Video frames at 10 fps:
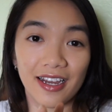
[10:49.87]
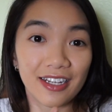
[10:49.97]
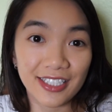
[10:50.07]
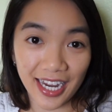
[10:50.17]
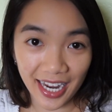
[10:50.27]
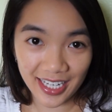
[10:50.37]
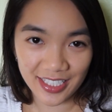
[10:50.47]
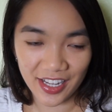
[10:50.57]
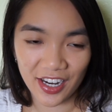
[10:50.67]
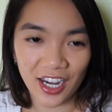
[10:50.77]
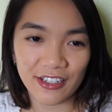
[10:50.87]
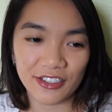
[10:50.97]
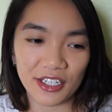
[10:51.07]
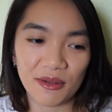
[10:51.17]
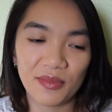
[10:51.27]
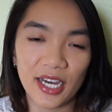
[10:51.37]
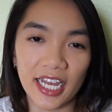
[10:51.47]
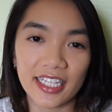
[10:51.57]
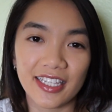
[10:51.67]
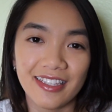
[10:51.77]
change their country,
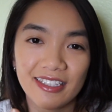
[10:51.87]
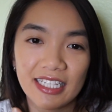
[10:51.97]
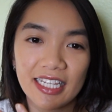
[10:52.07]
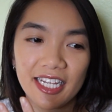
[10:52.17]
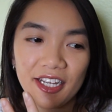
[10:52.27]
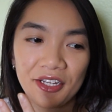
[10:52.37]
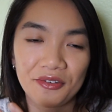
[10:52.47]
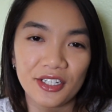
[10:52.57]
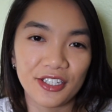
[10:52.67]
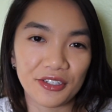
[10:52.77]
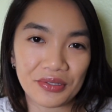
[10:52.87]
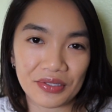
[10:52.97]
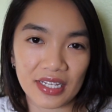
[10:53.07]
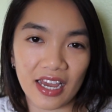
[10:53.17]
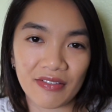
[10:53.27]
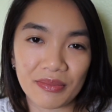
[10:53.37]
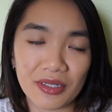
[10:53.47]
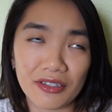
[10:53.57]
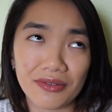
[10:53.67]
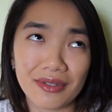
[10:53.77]
but in recent years they haven't
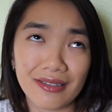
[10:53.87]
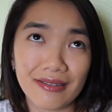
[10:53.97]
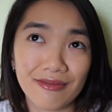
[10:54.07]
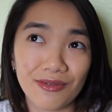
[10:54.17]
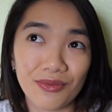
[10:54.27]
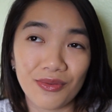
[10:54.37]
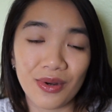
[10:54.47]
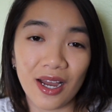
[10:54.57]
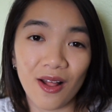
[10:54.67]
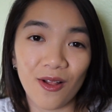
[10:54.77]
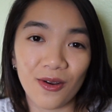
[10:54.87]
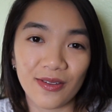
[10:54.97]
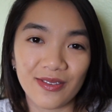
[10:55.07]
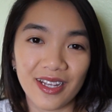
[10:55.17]
been doing well, or